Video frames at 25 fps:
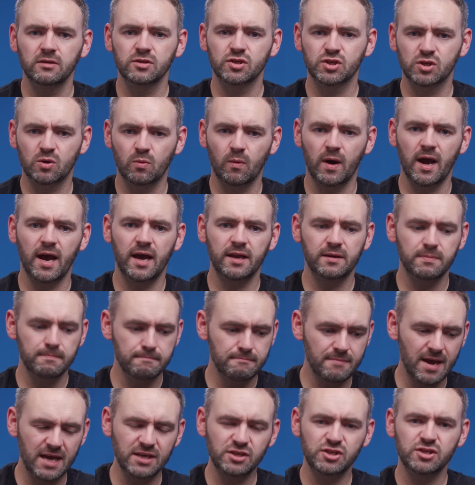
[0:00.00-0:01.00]
squared
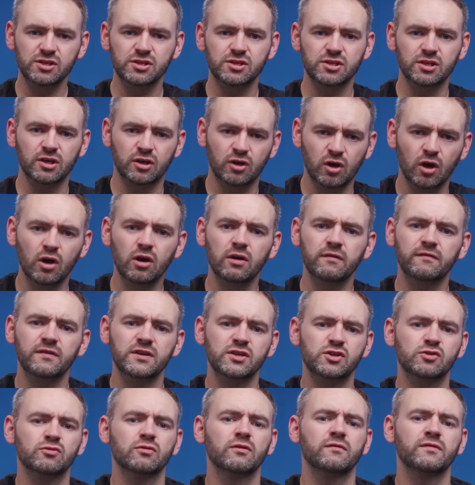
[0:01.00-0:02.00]
measures the
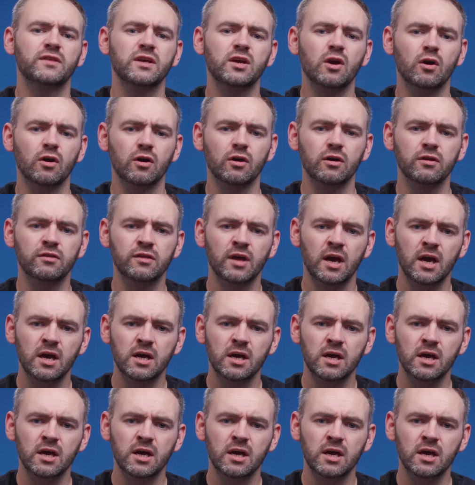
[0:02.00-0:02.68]
curvature of the Earth,